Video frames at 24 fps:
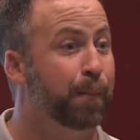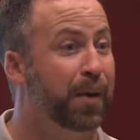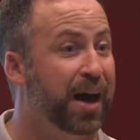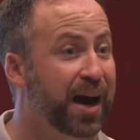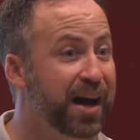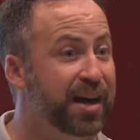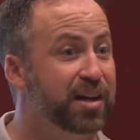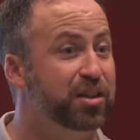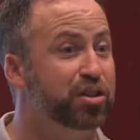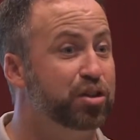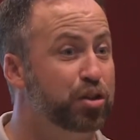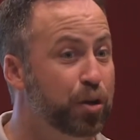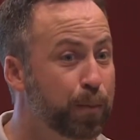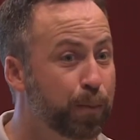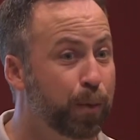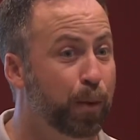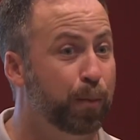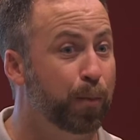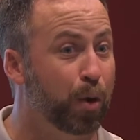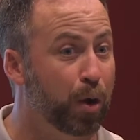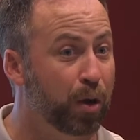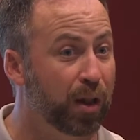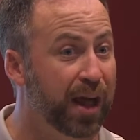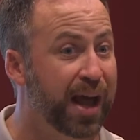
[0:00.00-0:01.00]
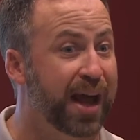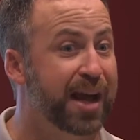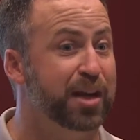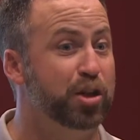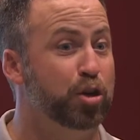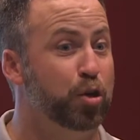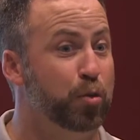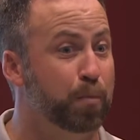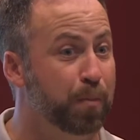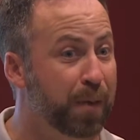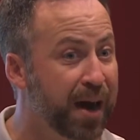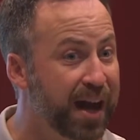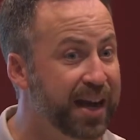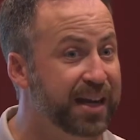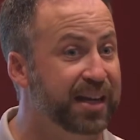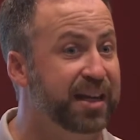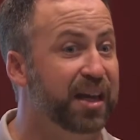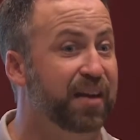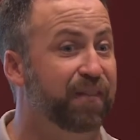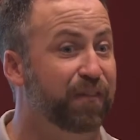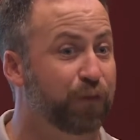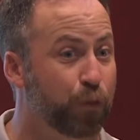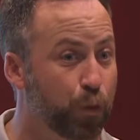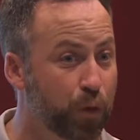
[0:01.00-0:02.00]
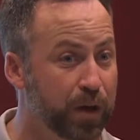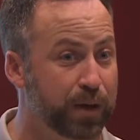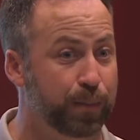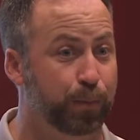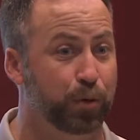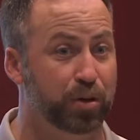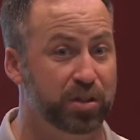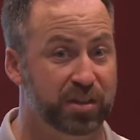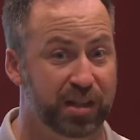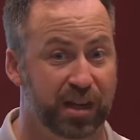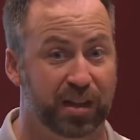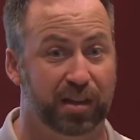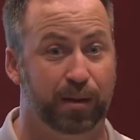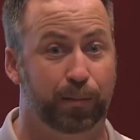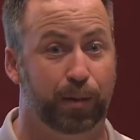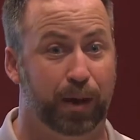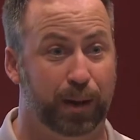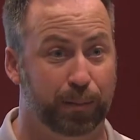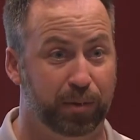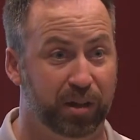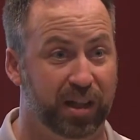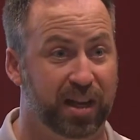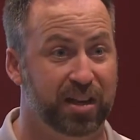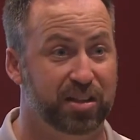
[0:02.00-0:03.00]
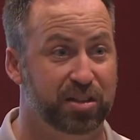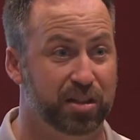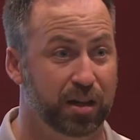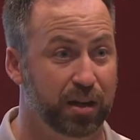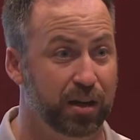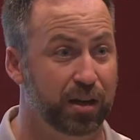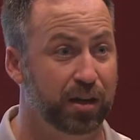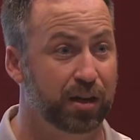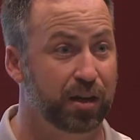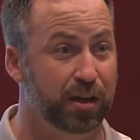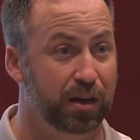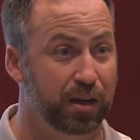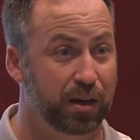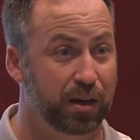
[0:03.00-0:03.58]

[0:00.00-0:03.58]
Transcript: Buy a Super Bowl ad, you might get 40% of the population,